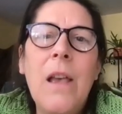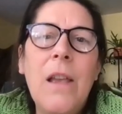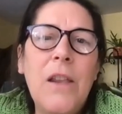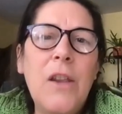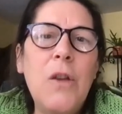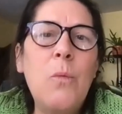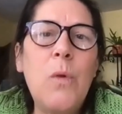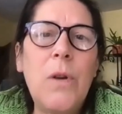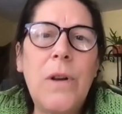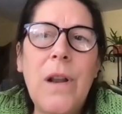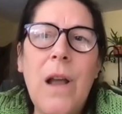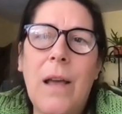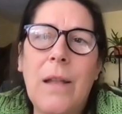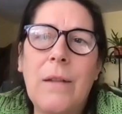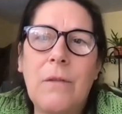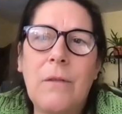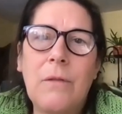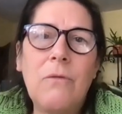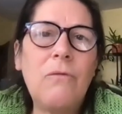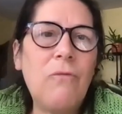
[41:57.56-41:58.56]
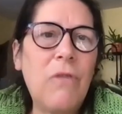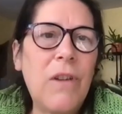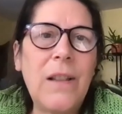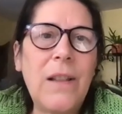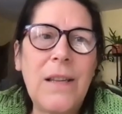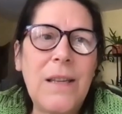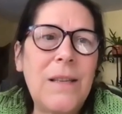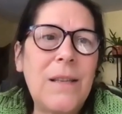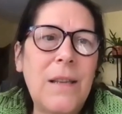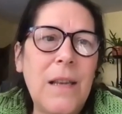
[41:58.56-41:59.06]
You would not
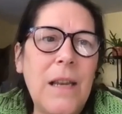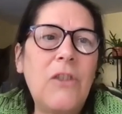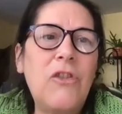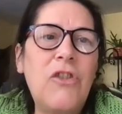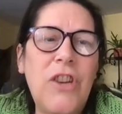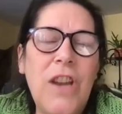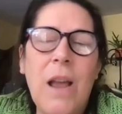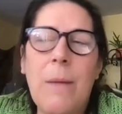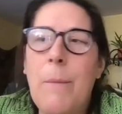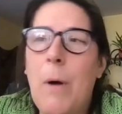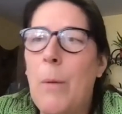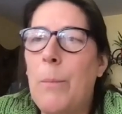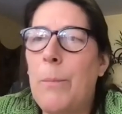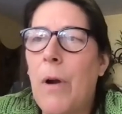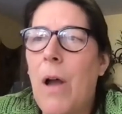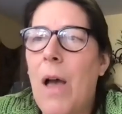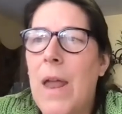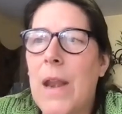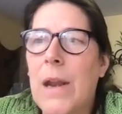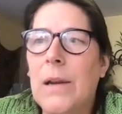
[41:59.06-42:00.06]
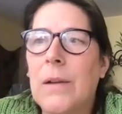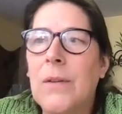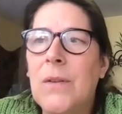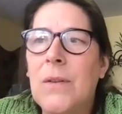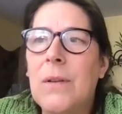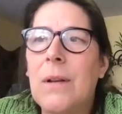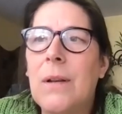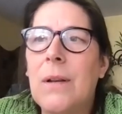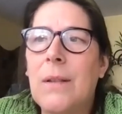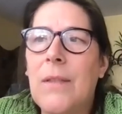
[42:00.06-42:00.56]
really see GMO
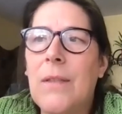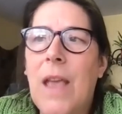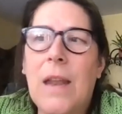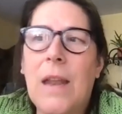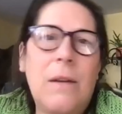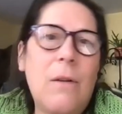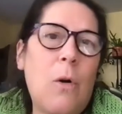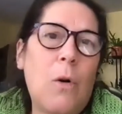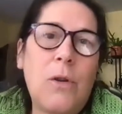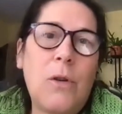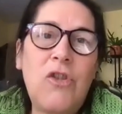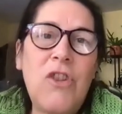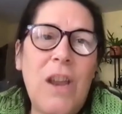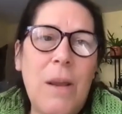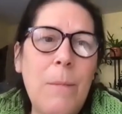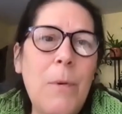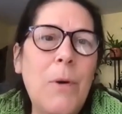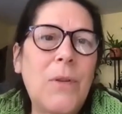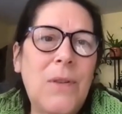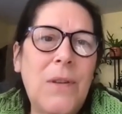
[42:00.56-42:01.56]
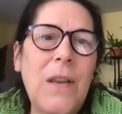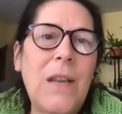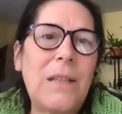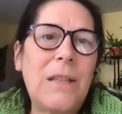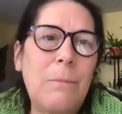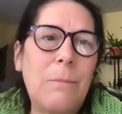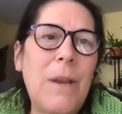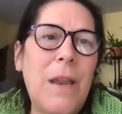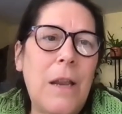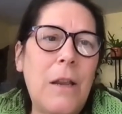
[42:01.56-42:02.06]
products that or GMO
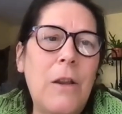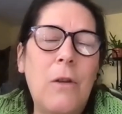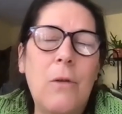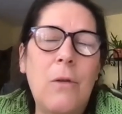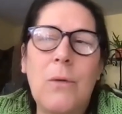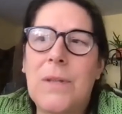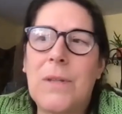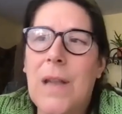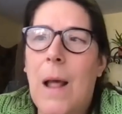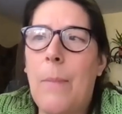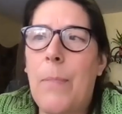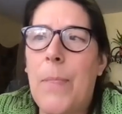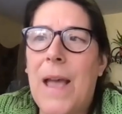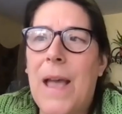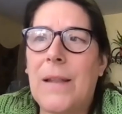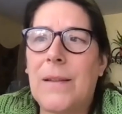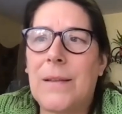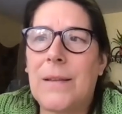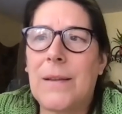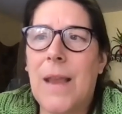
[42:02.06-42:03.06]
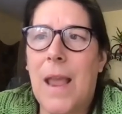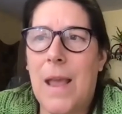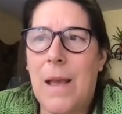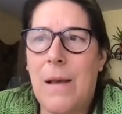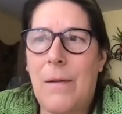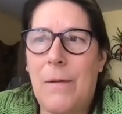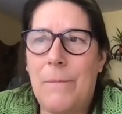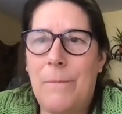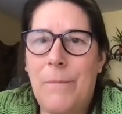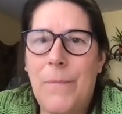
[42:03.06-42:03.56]
seeds being used at that
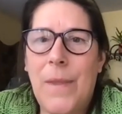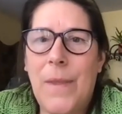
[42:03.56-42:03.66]
scale.